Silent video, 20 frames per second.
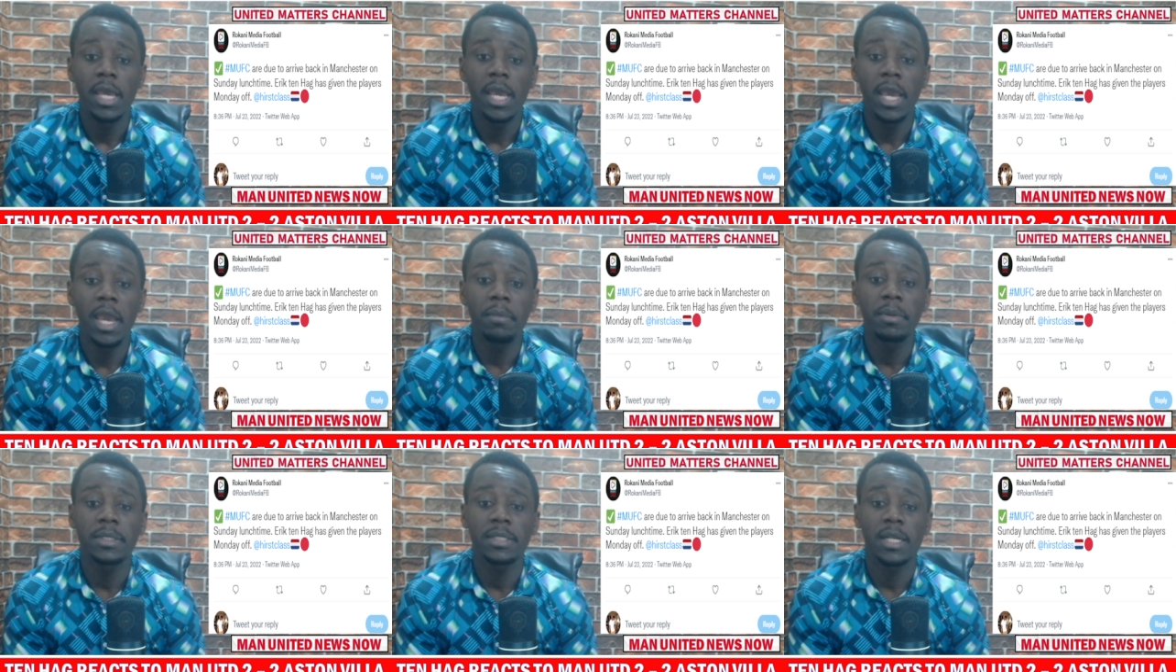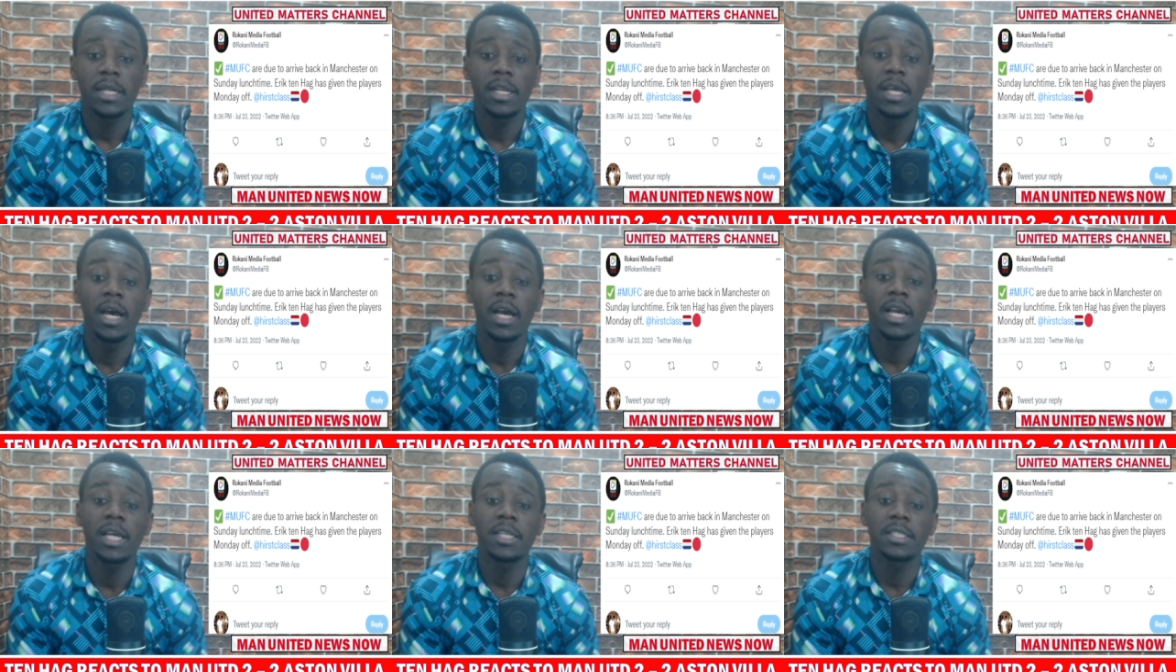Erik Ten
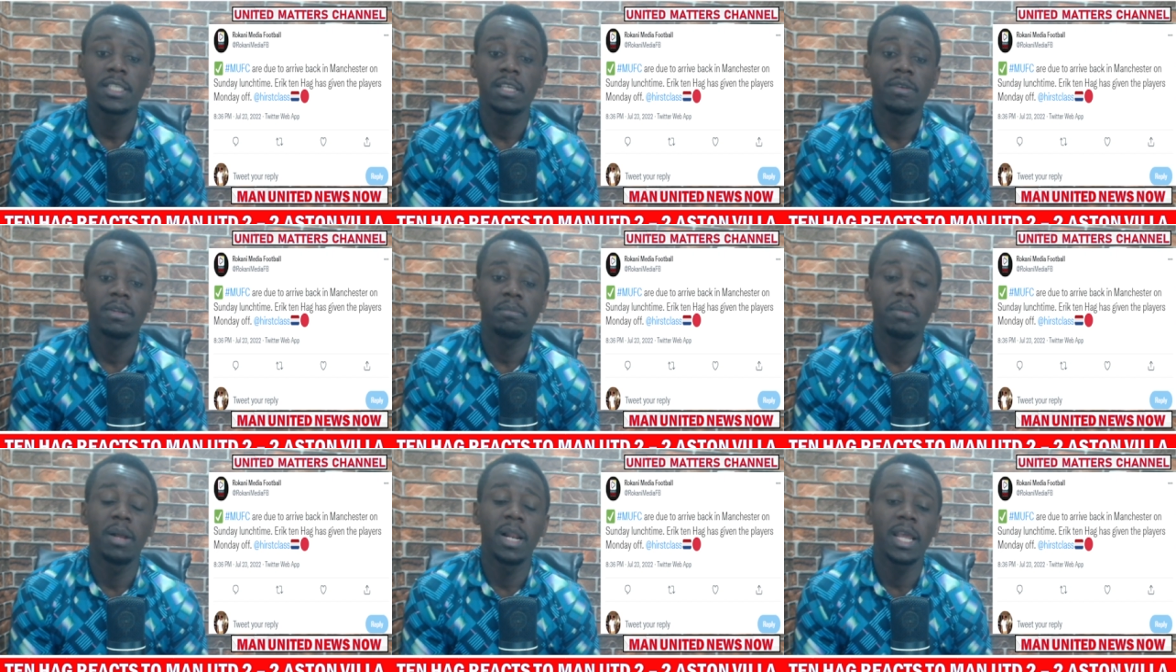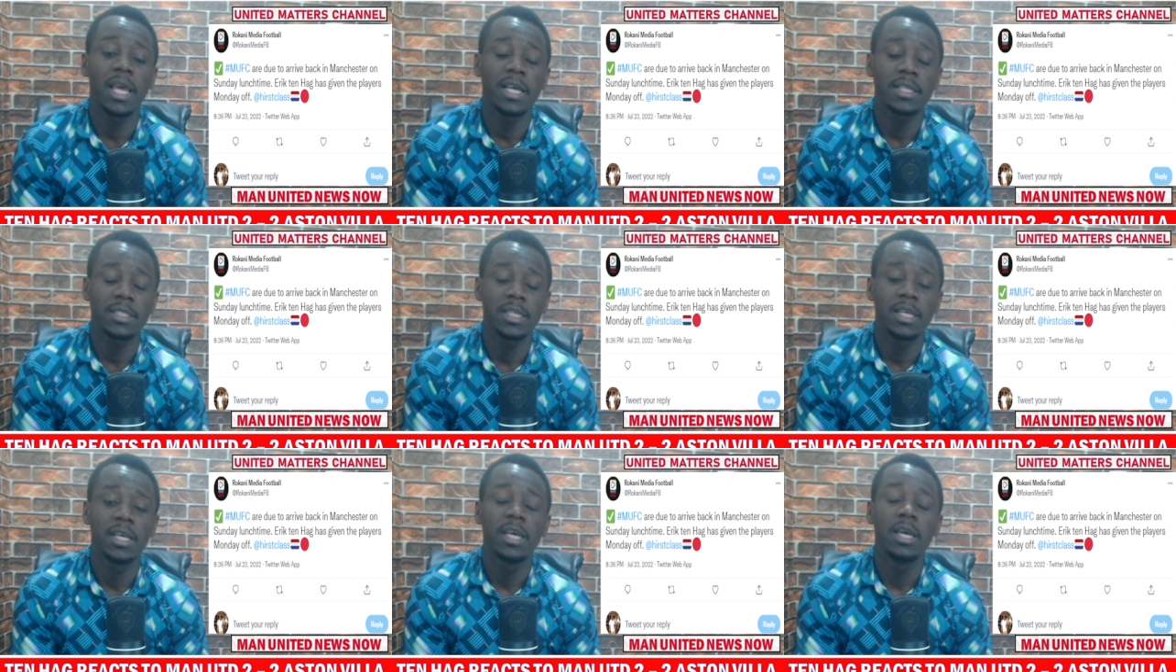Hag has given
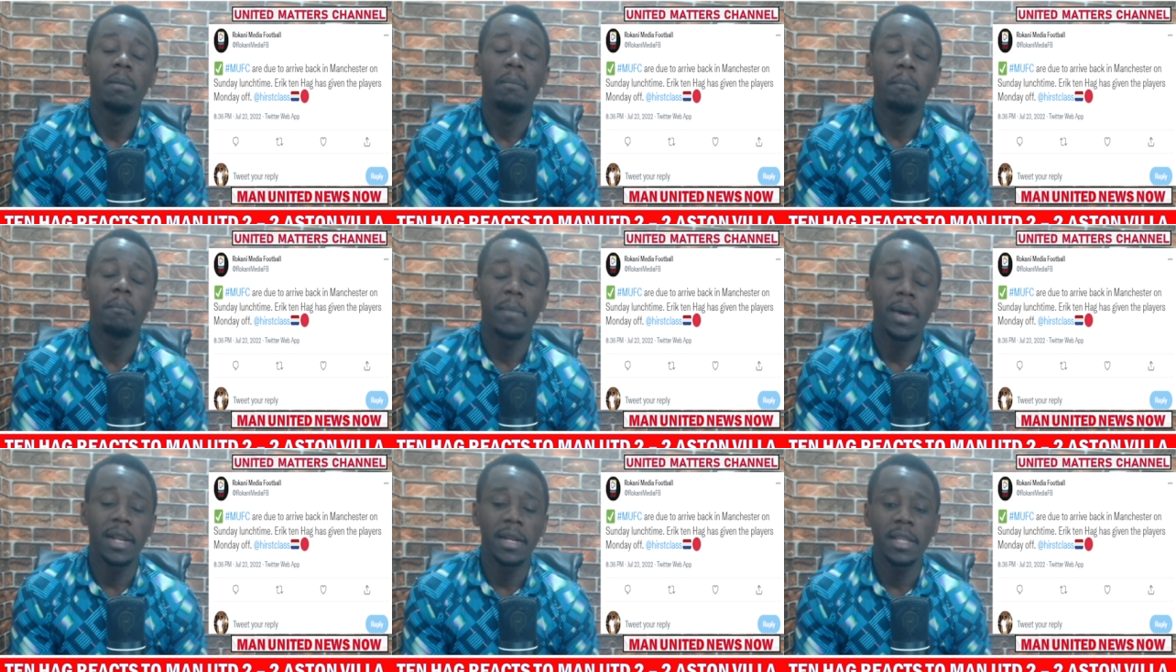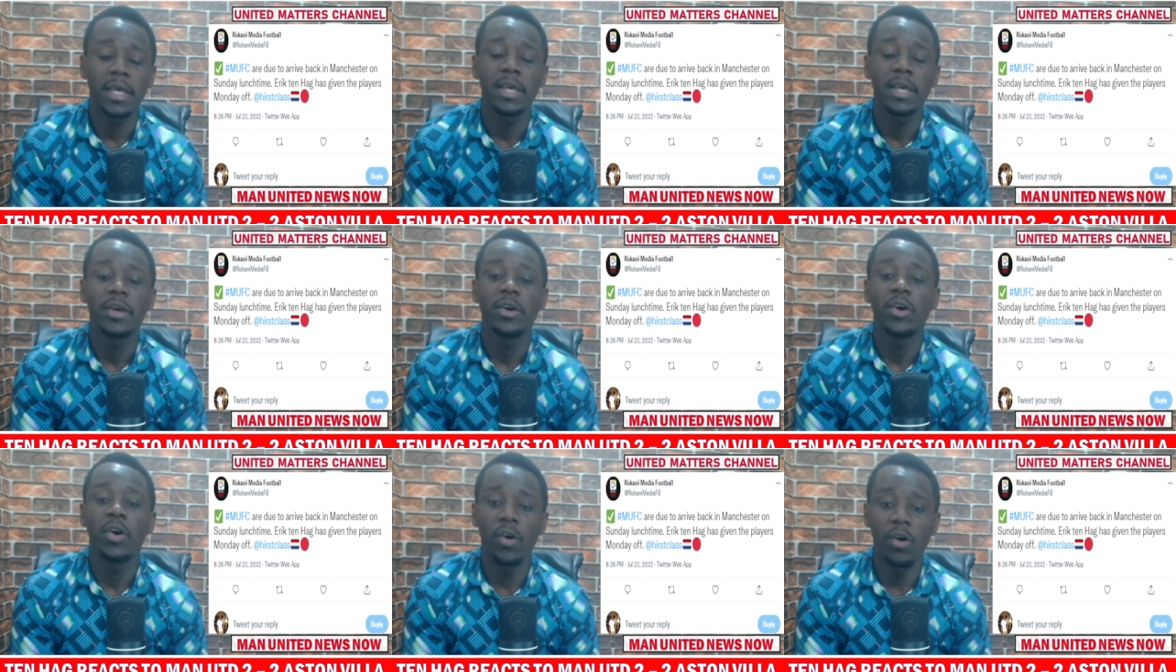players Monday
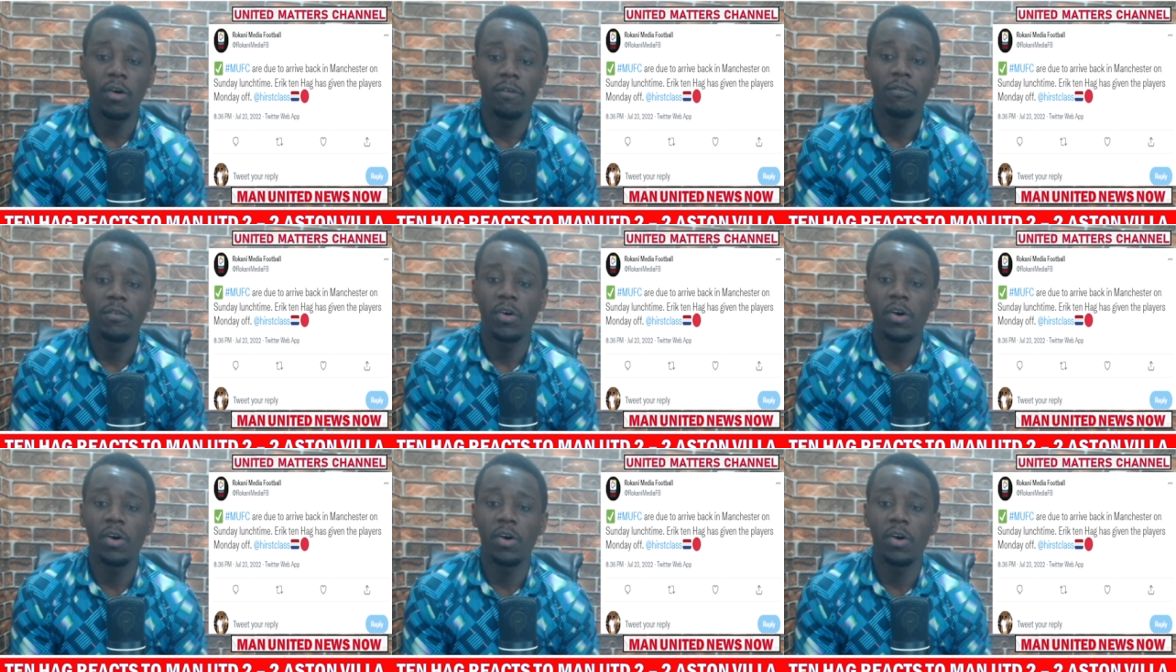off.